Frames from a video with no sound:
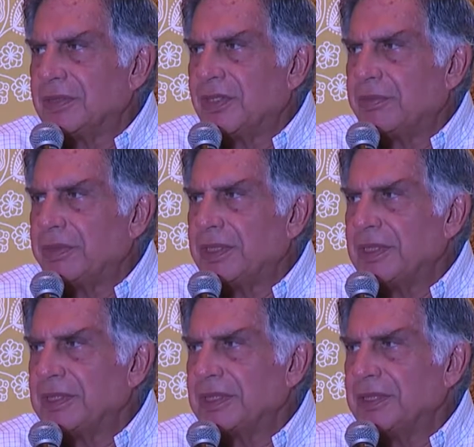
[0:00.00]
drop in
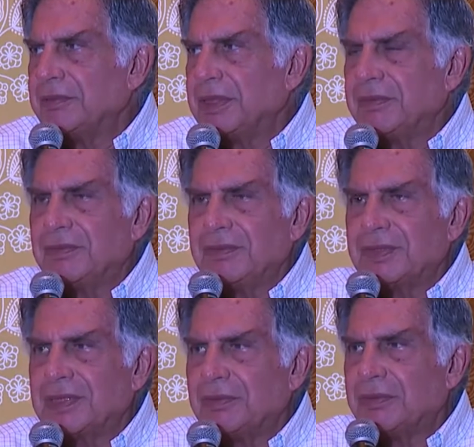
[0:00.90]
and see me.
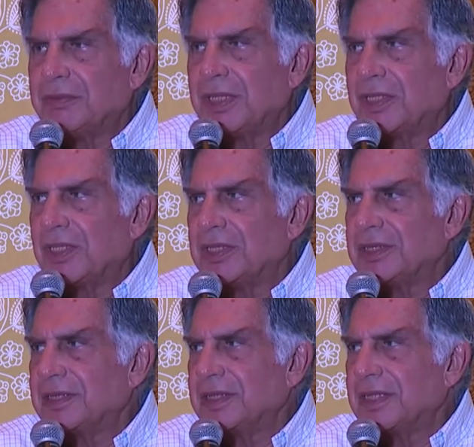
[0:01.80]
Some of my
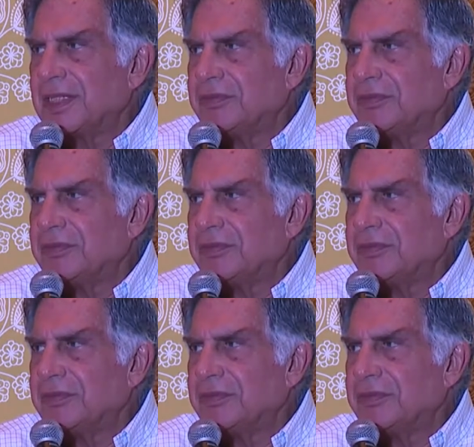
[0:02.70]
colleagues think